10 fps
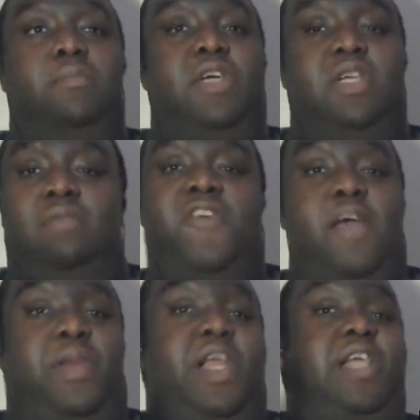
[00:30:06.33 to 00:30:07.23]
But
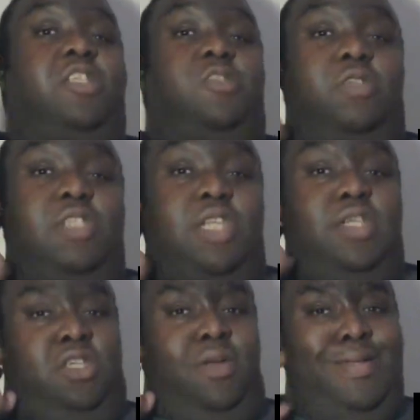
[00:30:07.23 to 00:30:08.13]
fair play to Swansea. They're
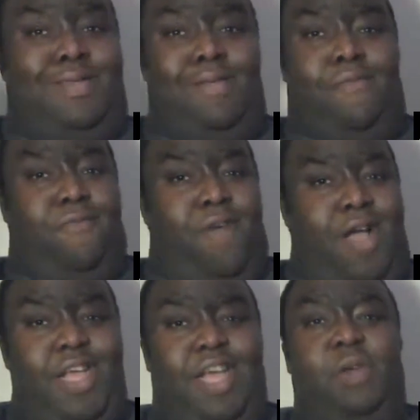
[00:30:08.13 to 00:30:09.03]
showing some
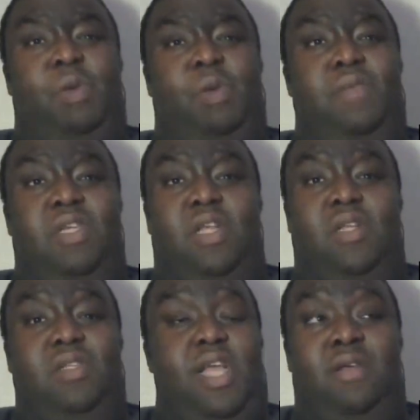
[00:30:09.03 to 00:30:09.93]
fight at the moment.
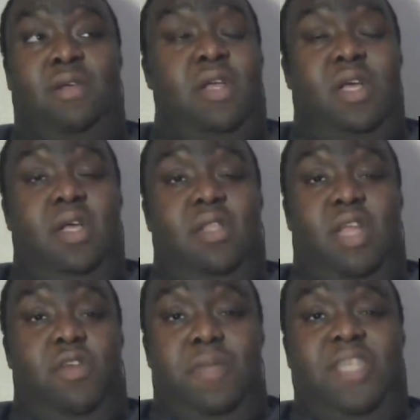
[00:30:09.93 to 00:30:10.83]

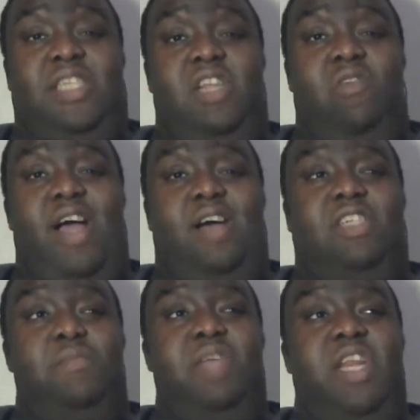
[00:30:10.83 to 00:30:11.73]
They're not messing
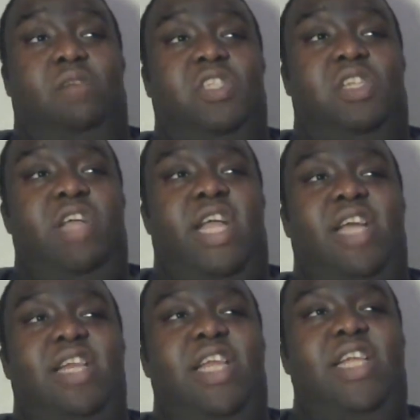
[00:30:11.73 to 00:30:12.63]
around. I mean, I was looking
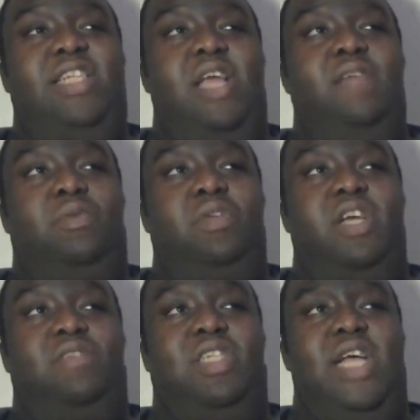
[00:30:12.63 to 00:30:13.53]
at the league table the
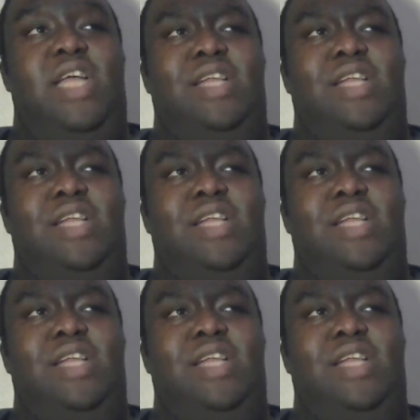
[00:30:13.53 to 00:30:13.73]
other day.